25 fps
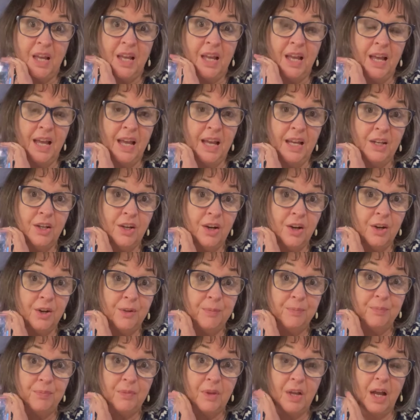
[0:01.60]
Hey
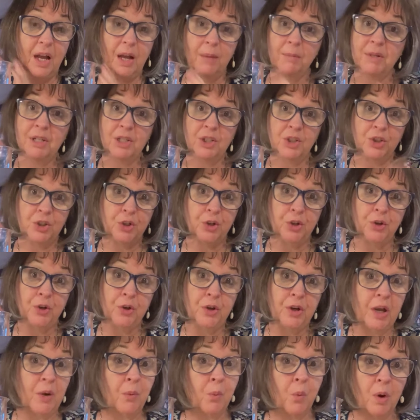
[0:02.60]
y'all, I'm going to show
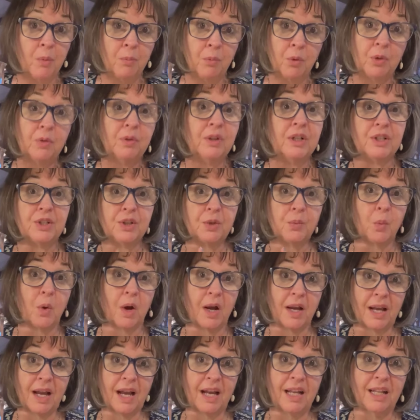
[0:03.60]
you yet one more reason
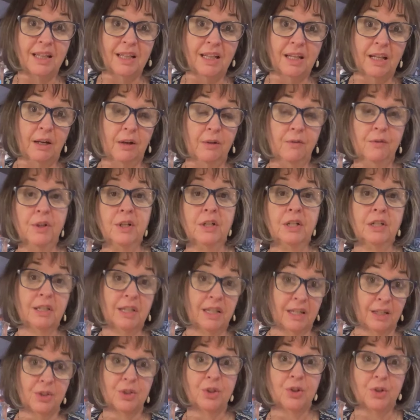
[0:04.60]
why I love the
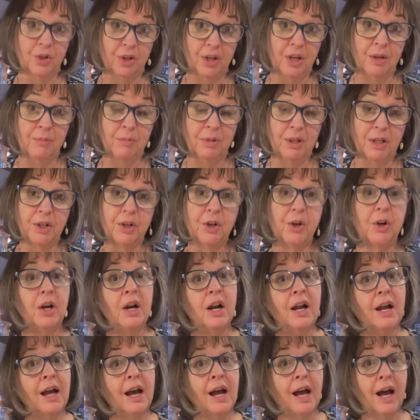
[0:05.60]
Deluxe Cooking Blender.
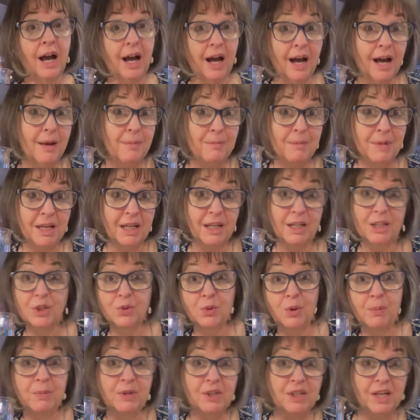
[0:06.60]
I'm making
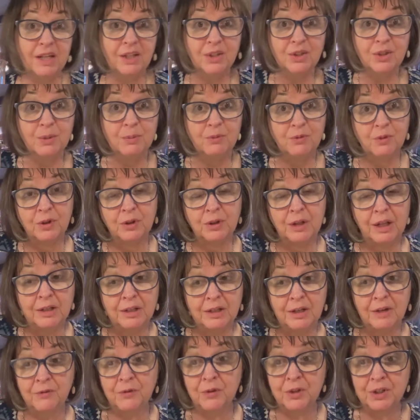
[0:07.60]
sweet potato soup
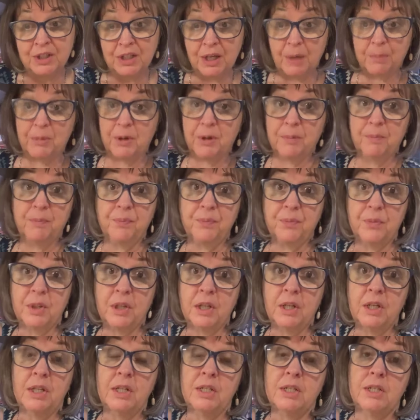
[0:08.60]
for supper.
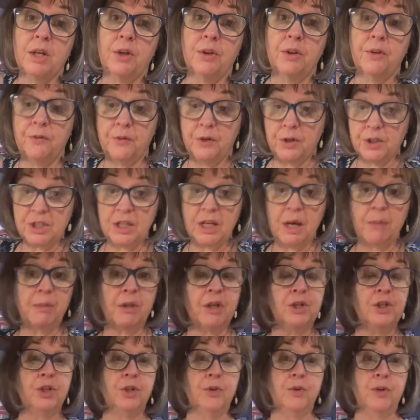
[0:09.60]
So the first thing I'm
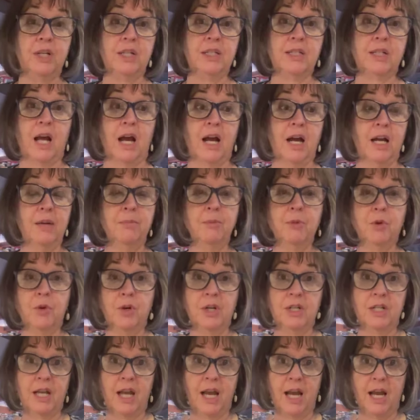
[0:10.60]
going to do is I am
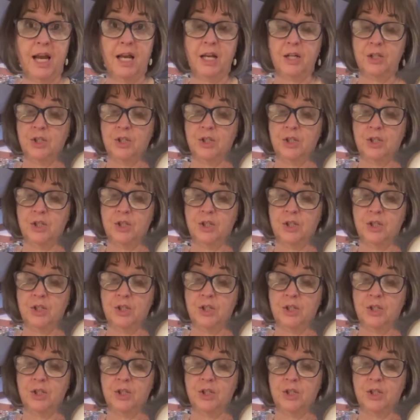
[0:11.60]
going to add